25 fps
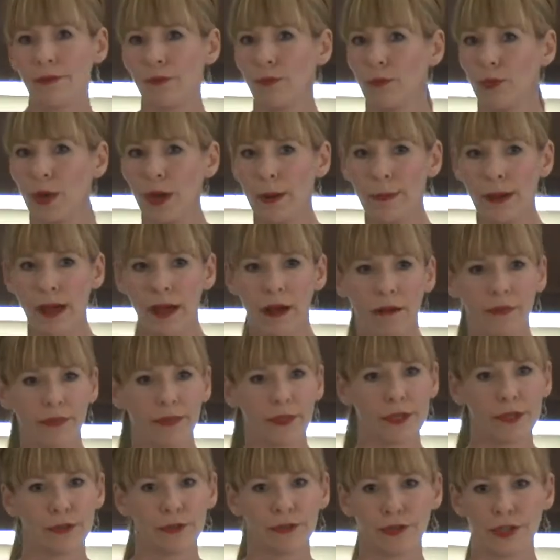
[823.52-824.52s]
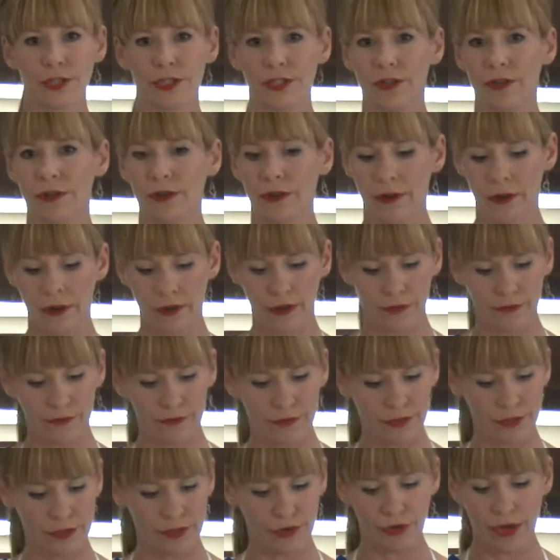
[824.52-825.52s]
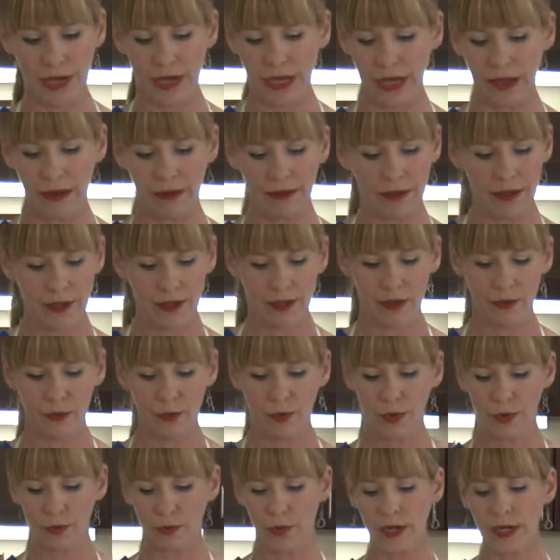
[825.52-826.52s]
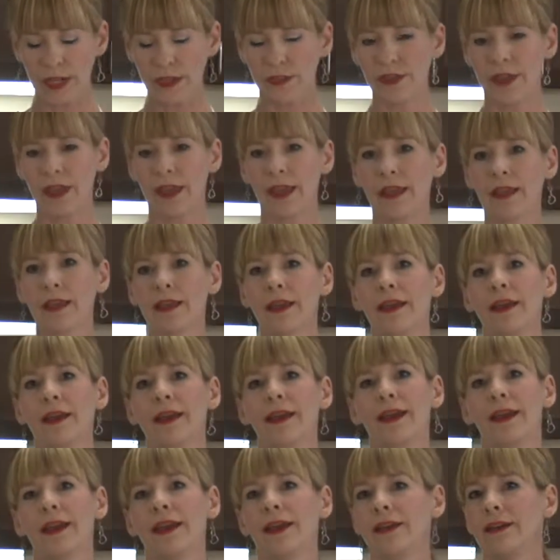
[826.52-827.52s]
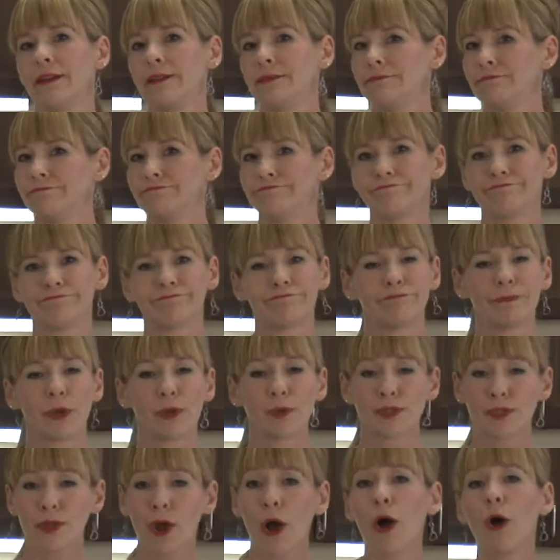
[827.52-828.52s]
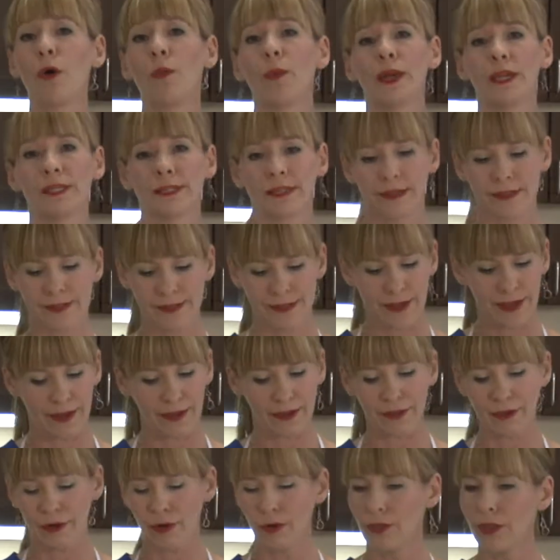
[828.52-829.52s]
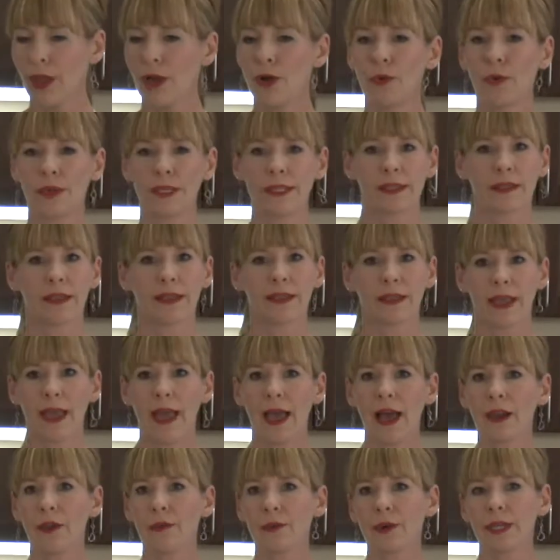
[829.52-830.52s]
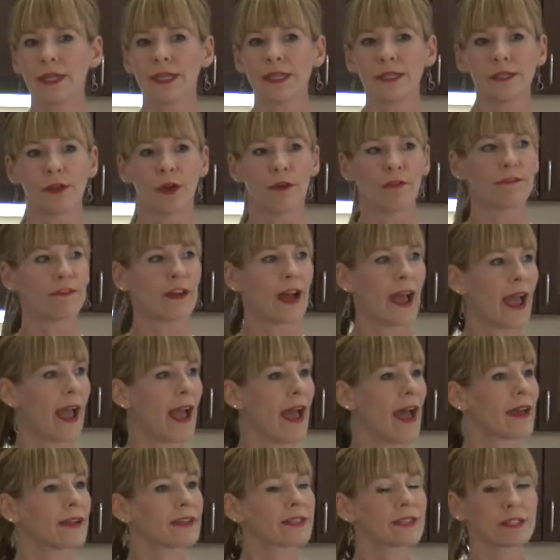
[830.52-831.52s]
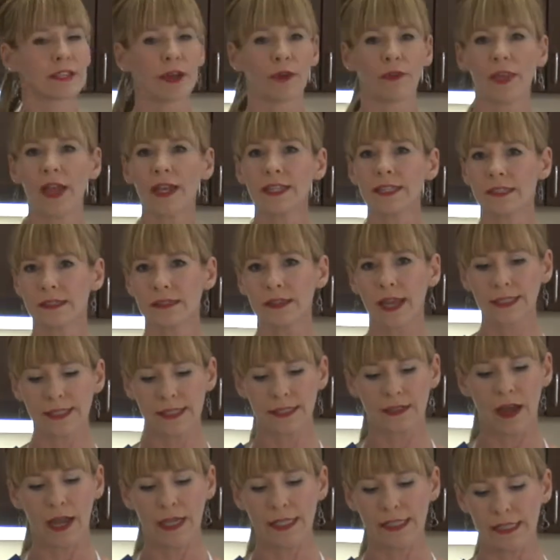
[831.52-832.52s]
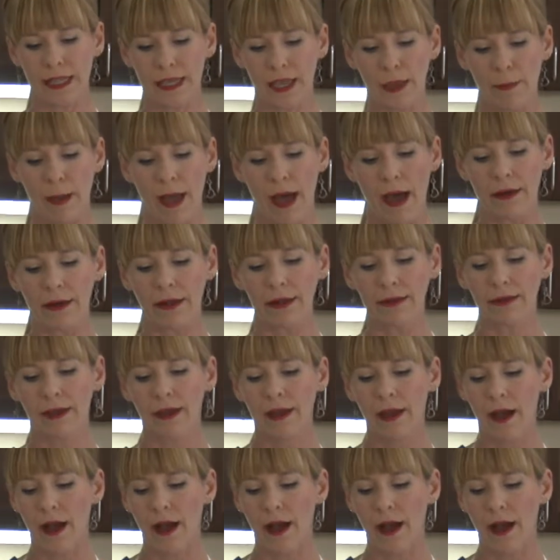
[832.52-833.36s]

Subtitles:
what about the nutrition of the zucchini? What do you think? And most always they say, low in calories, no fat. So that's a nice thing about it.